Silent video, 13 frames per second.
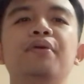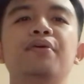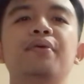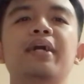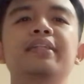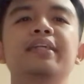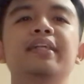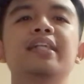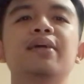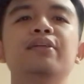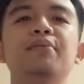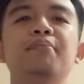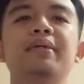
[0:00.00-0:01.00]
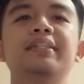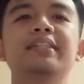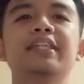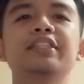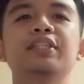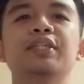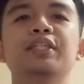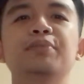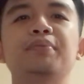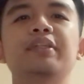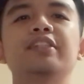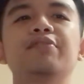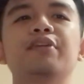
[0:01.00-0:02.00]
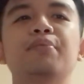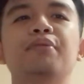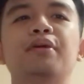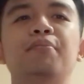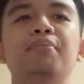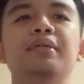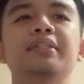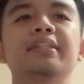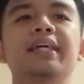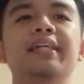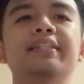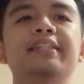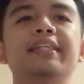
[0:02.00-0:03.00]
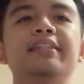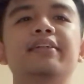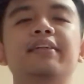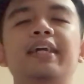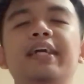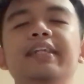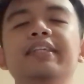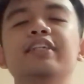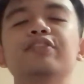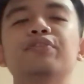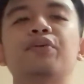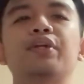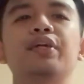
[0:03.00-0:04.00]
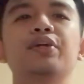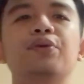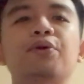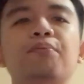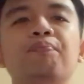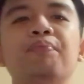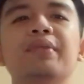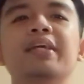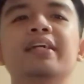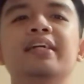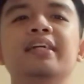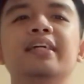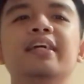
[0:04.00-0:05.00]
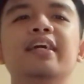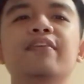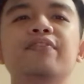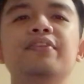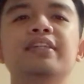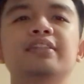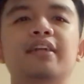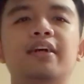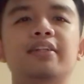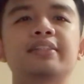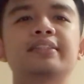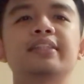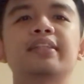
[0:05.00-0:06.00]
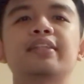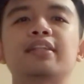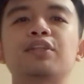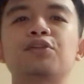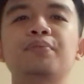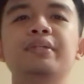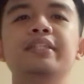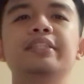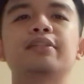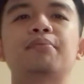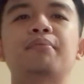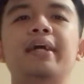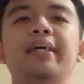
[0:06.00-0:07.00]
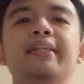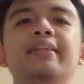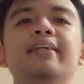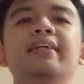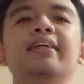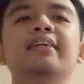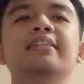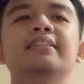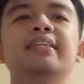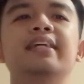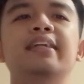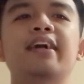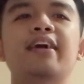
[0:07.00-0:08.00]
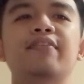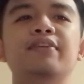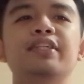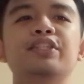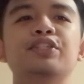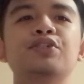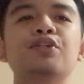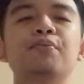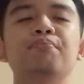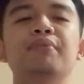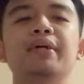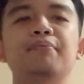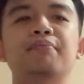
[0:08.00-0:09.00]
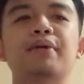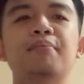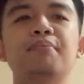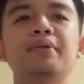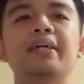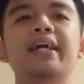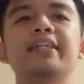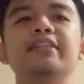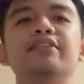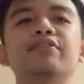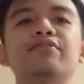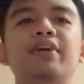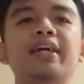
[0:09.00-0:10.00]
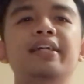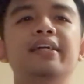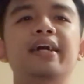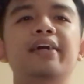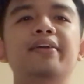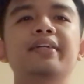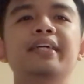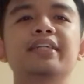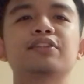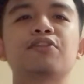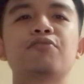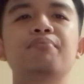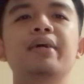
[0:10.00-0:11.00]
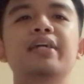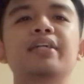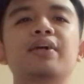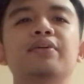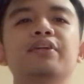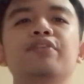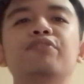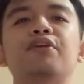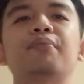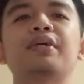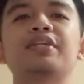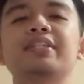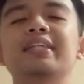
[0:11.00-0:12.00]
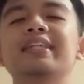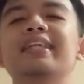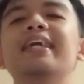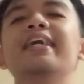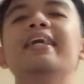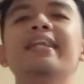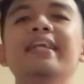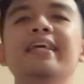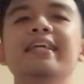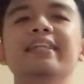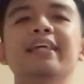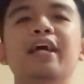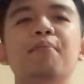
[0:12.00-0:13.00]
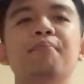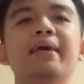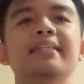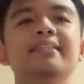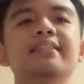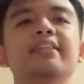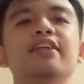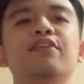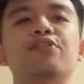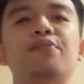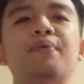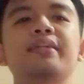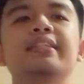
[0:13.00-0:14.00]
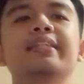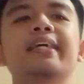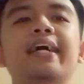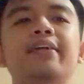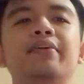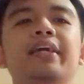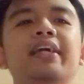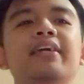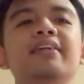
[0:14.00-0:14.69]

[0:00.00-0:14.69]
writing down the message, specific purpose, and central ideas for the group. If these are still to be determined, then have each group member identify the areas of background information needed and basic information gathering.